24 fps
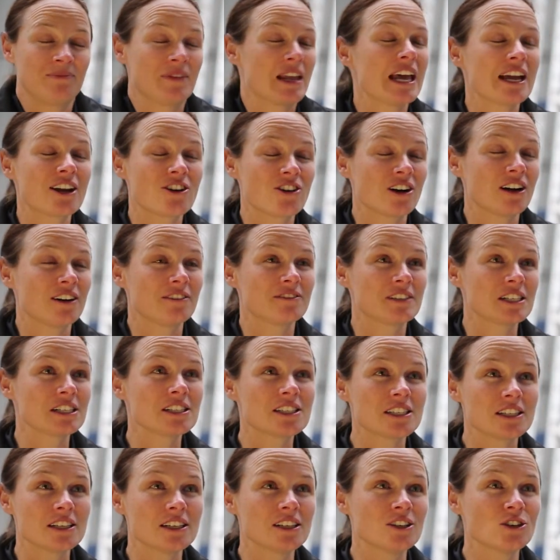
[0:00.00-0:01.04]
aircraft
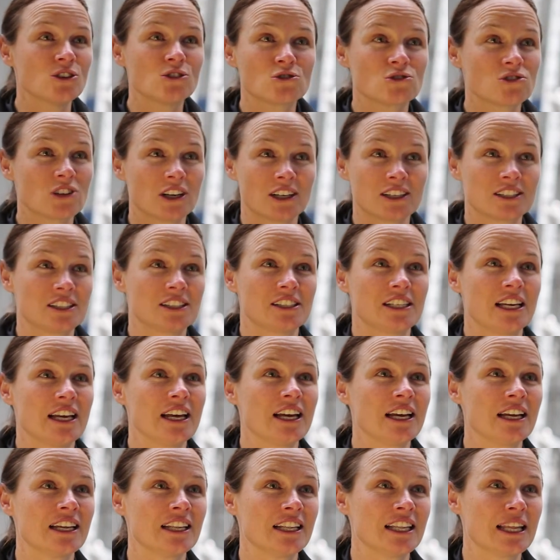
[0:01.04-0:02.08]
incident, all trucks
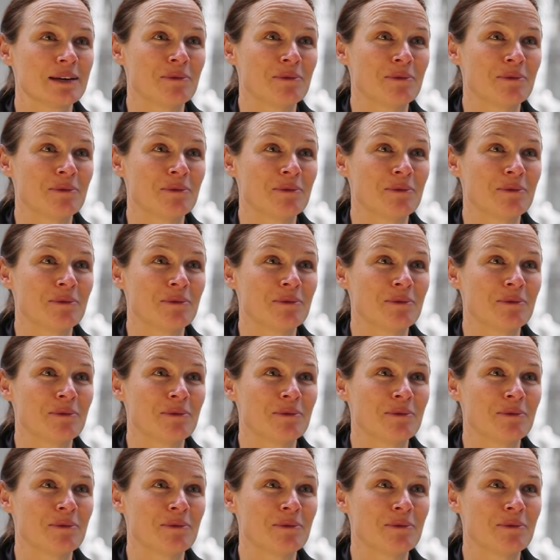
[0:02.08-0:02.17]
attend.